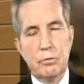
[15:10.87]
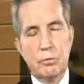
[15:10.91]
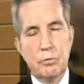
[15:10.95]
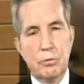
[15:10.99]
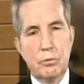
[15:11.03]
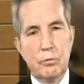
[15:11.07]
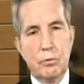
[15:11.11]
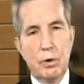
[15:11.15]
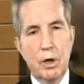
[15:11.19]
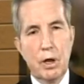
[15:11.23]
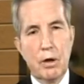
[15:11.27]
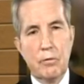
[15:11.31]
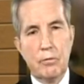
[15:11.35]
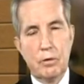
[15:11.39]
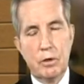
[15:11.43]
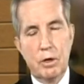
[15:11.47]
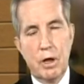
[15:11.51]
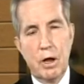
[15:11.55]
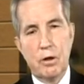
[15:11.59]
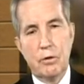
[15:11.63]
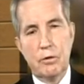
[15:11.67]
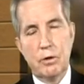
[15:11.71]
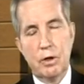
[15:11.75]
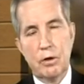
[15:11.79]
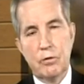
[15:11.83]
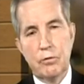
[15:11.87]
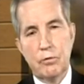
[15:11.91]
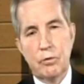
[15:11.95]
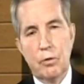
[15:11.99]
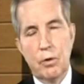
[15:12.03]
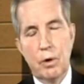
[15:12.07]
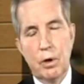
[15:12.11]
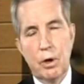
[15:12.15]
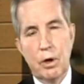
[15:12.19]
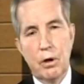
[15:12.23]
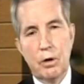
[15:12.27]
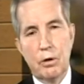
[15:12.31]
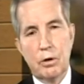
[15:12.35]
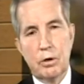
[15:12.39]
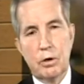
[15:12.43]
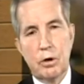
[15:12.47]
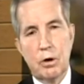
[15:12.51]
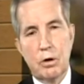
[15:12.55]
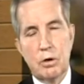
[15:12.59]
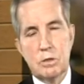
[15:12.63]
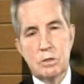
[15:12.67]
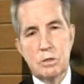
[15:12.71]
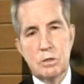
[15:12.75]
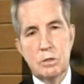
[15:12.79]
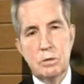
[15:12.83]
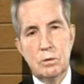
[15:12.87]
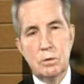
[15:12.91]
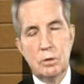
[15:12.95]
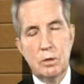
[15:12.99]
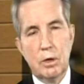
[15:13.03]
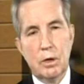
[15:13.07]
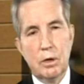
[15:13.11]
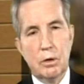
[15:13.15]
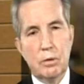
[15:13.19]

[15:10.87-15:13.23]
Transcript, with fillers: I mean, we have a lot of things going on in Carson,